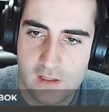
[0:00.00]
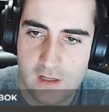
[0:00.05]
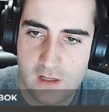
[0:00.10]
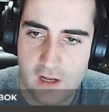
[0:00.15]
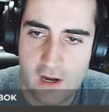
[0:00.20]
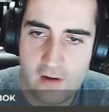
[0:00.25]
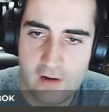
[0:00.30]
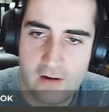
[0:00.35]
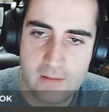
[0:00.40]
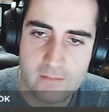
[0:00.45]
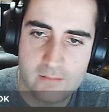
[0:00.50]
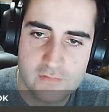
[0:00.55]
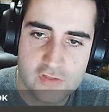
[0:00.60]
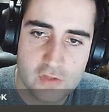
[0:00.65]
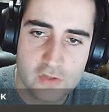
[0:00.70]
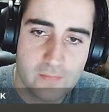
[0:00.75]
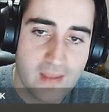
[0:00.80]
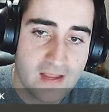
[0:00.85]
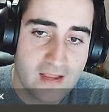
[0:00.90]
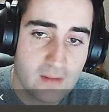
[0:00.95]
All right, so
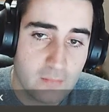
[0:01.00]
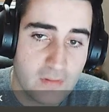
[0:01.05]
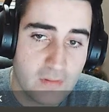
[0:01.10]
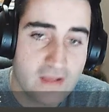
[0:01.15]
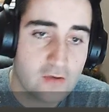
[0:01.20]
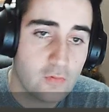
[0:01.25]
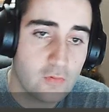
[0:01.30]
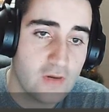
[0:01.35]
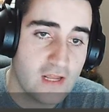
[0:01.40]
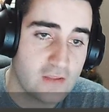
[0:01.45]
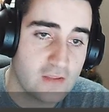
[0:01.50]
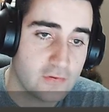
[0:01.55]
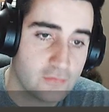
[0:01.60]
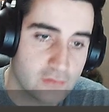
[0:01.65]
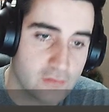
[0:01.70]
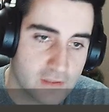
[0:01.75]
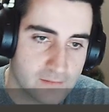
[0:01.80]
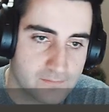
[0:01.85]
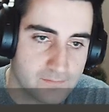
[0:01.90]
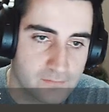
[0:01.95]
M3GAN played queen
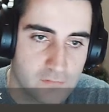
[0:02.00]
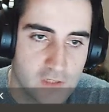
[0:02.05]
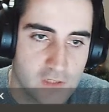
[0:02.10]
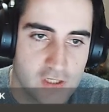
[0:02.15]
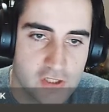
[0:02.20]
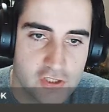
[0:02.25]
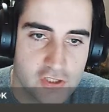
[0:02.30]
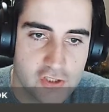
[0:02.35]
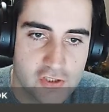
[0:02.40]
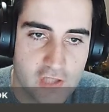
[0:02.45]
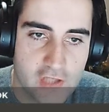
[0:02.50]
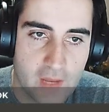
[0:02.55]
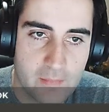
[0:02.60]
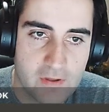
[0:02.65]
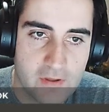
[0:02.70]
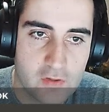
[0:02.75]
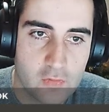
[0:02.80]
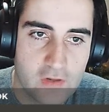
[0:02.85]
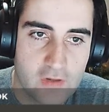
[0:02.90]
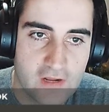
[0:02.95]
a3.
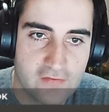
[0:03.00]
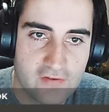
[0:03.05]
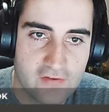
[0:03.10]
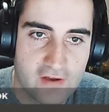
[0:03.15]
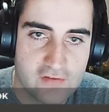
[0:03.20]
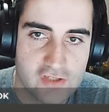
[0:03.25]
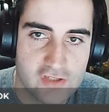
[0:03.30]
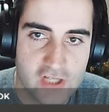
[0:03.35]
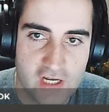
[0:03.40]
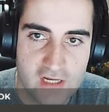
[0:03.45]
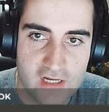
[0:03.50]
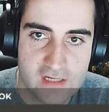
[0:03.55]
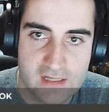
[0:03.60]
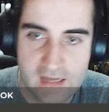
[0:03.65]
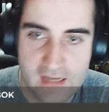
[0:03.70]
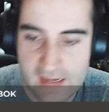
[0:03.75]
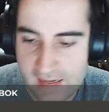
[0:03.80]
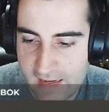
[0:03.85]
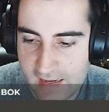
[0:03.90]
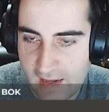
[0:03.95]
Stopping queen a5 check,
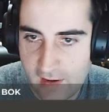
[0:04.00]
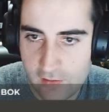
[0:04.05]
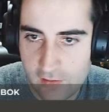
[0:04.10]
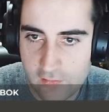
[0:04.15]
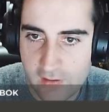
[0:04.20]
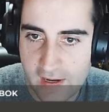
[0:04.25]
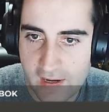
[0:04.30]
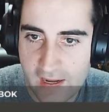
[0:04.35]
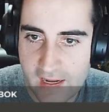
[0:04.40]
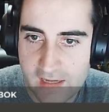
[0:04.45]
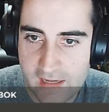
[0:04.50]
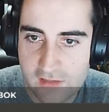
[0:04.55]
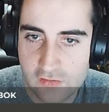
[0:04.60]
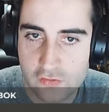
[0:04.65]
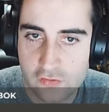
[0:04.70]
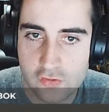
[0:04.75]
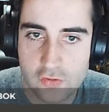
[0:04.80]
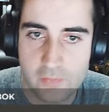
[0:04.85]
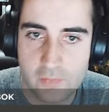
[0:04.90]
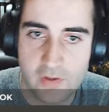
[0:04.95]
and now I
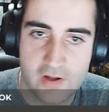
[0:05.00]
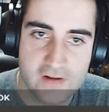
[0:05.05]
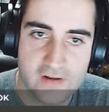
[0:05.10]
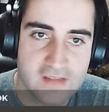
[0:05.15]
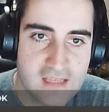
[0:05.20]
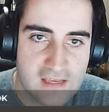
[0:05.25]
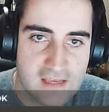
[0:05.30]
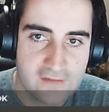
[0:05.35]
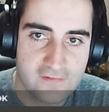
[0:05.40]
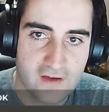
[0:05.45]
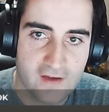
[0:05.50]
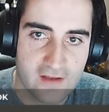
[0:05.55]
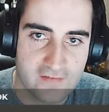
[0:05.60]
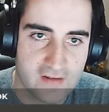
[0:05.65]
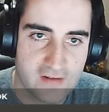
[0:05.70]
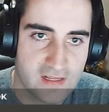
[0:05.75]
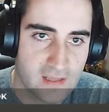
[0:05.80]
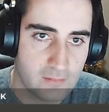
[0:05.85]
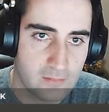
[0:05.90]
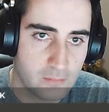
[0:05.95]
took the pawn on e5.
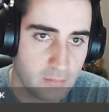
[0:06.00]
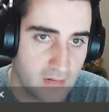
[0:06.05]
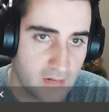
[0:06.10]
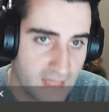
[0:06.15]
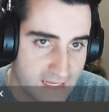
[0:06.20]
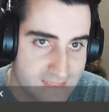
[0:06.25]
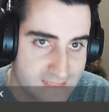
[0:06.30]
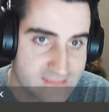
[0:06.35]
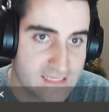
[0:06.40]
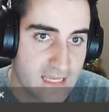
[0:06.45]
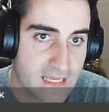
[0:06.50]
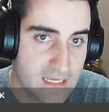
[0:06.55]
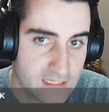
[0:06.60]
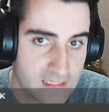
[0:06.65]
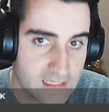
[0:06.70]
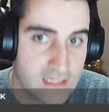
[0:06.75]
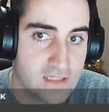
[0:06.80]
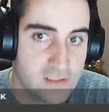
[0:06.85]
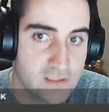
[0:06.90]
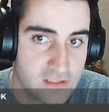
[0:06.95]
And again, black's king
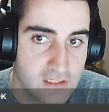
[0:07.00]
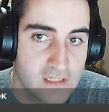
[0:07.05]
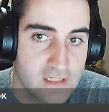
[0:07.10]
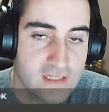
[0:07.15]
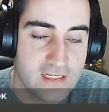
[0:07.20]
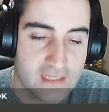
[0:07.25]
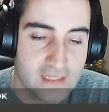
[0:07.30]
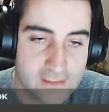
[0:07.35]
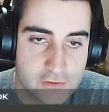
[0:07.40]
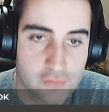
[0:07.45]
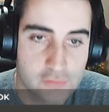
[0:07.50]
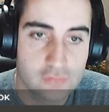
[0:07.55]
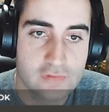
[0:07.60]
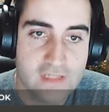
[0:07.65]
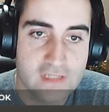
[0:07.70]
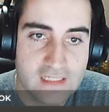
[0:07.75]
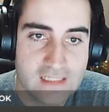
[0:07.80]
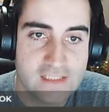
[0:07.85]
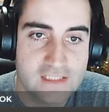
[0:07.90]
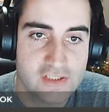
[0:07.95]
here is
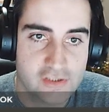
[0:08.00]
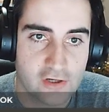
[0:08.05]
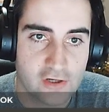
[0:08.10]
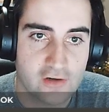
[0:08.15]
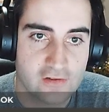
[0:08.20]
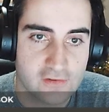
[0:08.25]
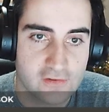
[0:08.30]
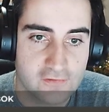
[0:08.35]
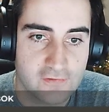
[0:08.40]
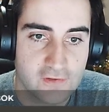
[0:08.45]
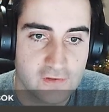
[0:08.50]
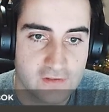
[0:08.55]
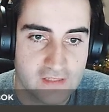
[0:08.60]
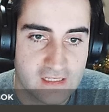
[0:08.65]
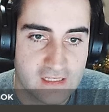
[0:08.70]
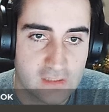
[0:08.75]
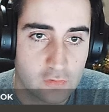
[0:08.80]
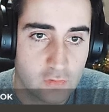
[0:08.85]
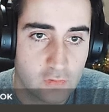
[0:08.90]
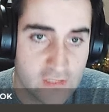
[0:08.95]
really starting to feel the
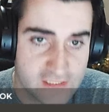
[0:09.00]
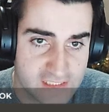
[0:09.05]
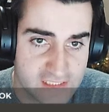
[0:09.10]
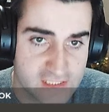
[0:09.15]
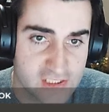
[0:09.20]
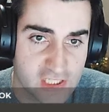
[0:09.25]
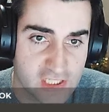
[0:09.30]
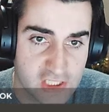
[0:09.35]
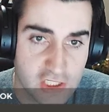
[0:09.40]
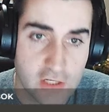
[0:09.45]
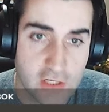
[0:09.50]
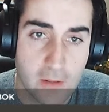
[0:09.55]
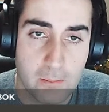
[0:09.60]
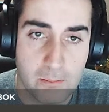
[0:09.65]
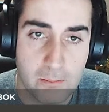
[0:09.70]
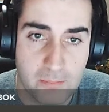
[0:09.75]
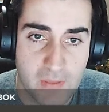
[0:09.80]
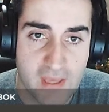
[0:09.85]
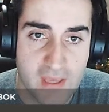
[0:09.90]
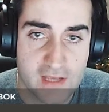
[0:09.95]
heat. Queen e6 is actually a
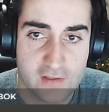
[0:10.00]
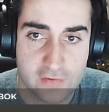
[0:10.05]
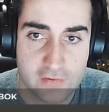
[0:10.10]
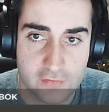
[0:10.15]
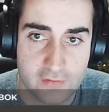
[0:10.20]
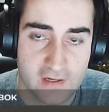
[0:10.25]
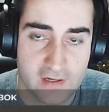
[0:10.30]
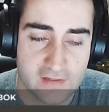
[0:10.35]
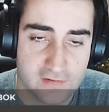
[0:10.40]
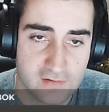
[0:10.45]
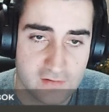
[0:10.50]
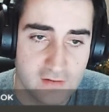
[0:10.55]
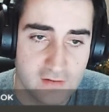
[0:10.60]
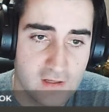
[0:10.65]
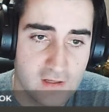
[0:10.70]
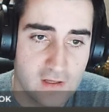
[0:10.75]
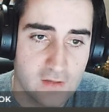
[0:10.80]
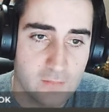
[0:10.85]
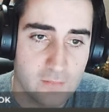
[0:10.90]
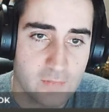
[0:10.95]
big threat,
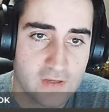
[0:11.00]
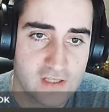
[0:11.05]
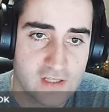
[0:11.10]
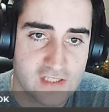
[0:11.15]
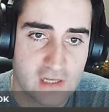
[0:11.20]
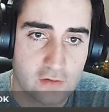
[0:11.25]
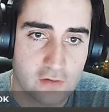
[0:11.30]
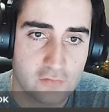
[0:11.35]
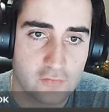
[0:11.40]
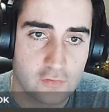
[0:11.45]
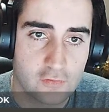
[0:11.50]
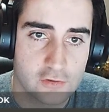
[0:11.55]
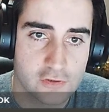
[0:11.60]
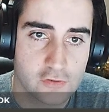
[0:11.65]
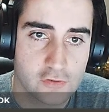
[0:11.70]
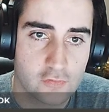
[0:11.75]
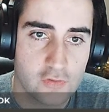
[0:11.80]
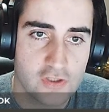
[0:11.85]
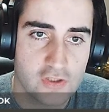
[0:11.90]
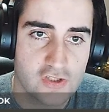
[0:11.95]
because I would force the
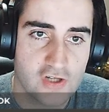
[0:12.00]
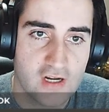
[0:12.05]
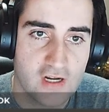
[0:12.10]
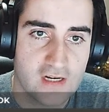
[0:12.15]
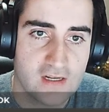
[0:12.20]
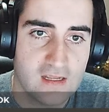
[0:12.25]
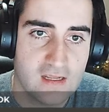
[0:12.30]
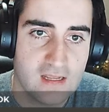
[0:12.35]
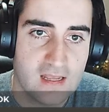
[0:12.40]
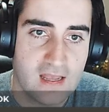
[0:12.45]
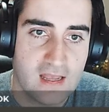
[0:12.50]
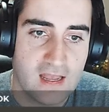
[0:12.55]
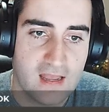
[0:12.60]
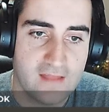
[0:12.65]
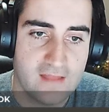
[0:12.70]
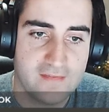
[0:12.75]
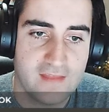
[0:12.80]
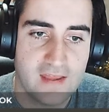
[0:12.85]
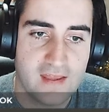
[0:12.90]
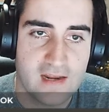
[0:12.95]
queen trade,
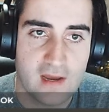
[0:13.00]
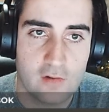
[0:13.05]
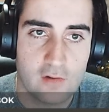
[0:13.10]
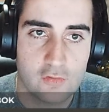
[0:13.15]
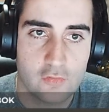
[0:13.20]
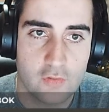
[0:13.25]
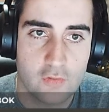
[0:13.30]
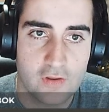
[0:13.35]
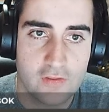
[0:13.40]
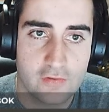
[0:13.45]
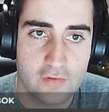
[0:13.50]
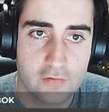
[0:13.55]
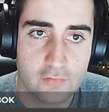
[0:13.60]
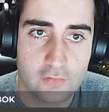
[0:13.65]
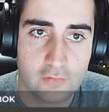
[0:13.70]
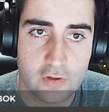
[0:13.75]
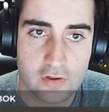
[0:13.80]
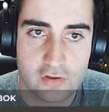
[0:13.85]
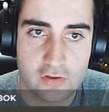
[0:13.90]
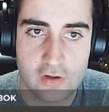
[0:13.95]
and then I would win the
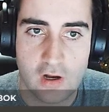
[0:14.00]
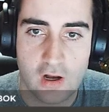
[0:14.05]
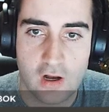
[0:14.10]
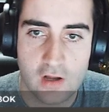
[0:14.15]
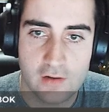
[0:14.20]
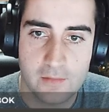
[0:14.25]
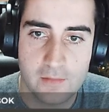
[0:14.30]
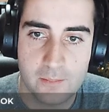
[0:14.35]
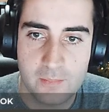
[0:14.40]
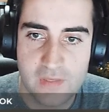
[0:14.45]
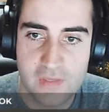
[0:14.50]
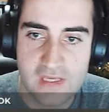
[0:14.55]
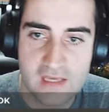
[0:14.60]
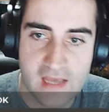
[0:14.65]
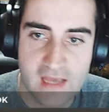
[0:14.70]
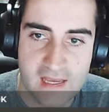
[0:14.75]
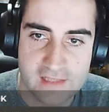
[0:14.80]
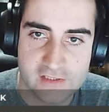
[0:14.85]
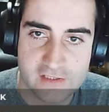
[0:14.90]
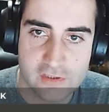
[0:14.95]
rook on
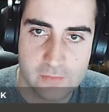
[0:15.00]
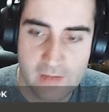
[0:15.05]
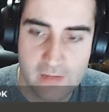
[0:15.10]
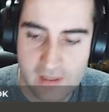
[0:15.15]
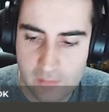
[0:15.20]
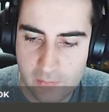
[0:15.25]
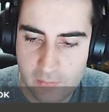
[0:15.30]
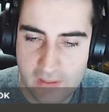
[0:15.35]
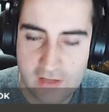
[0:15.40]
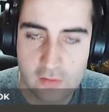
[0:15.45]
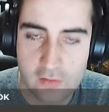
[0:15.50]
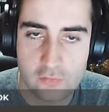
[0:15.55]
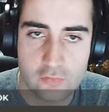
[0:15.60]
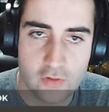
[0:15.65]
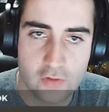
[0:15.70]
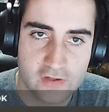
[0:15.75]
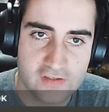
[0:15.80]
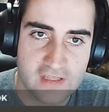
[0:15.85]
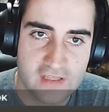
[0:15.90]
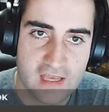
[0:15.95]
b8. So M3GAN played
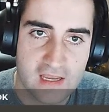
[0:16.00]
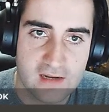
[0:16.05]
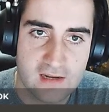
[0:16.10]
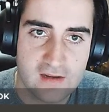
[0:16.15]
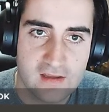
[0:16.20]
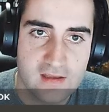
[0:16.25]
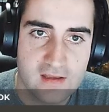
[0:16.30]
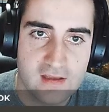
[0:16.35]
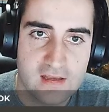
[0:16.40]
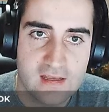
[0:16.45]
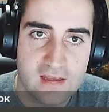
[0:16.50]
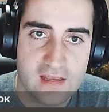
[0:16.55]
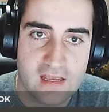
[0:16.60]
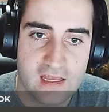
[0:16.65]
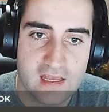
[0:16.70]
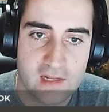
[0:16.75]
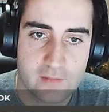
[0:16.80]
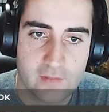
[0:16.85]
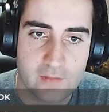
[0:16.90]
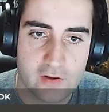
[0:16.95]
rook d8,
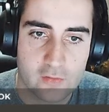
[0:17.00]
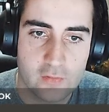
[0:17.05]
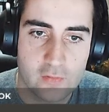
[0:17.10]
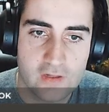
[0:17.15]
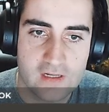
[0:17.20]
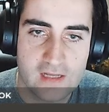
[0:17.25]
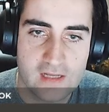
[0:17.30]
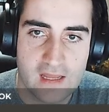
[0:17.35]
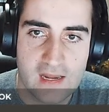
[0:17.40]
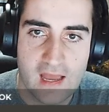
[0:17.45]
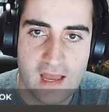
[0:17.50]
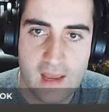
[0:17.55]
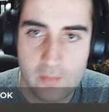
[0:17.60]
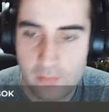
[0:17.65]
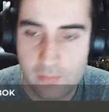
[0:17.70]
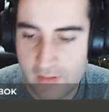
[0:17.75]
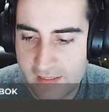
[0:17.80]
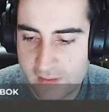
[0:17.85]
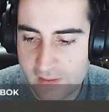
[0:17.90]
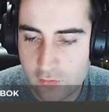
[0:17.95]
hitting my queen, and I
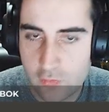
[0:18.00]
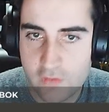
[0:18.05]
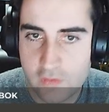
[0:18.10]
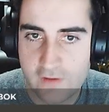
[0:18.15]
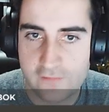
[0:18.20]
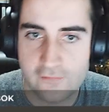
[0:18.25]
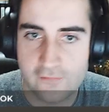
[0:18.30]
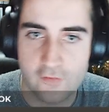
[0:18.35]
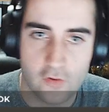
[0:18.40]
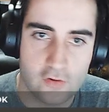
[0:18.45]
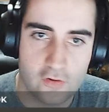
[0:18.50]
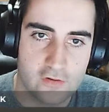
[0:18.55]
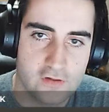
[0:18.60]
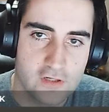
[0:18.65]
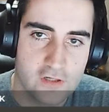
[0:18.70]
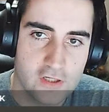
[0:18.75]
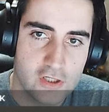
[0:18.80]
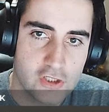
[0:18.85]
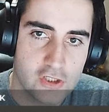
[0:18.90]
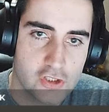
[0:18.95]
played queen f4,
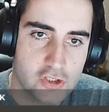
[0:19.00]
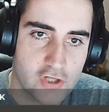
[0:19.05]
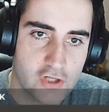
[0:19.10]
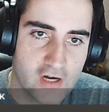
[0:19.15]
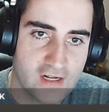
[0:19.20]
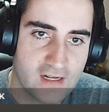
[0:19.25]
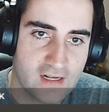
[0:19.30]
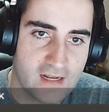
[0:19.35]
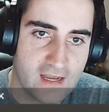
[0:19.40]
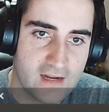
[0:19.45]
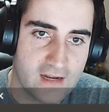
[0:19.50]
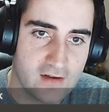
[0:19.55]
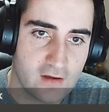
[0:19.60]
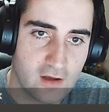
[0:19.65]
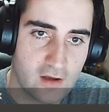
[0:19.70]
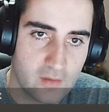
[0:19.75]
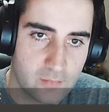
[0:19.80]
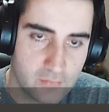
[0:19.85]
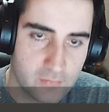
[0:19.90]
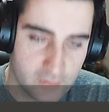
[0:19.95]
trying to
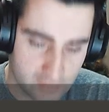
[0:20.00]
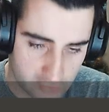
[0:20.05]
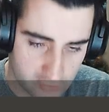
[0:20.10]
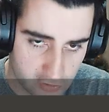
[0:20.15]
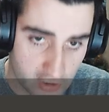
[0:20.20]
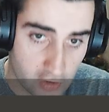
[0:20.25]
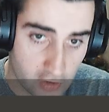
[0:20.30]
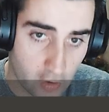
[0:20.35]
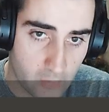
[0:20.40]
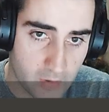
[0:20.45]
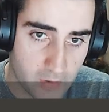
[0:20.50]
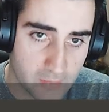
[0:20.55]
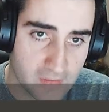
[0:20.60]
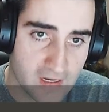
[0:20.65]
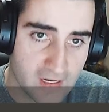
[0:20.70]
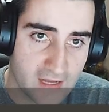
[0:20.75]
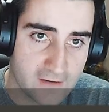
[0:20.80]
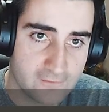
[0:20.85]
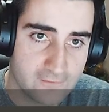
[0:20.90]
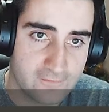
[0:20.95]
open up the
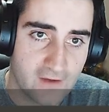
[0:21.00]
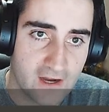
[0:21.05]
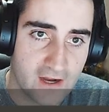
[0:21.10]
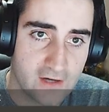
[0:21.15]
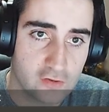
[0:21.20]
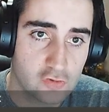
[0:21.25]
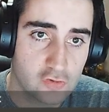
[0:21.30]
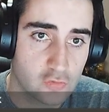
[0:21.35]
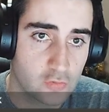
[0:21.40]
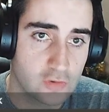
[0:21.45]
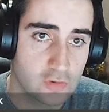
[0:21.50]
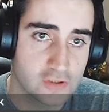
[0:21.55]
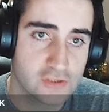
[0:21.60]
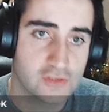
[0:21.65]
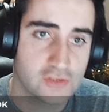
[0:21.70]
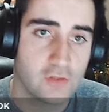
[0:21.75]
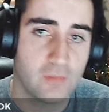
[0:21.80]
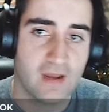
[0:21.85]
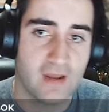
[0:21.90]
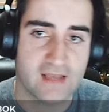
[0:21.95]
line of fire towards
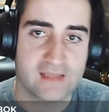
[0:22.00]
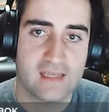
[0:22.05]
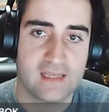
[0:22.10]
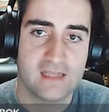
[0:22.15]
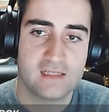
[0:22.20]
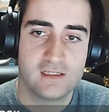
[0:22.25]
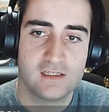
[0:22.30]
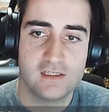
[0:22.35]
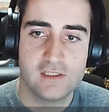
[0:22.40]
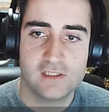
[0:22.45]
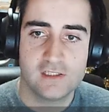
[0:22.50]
the black king.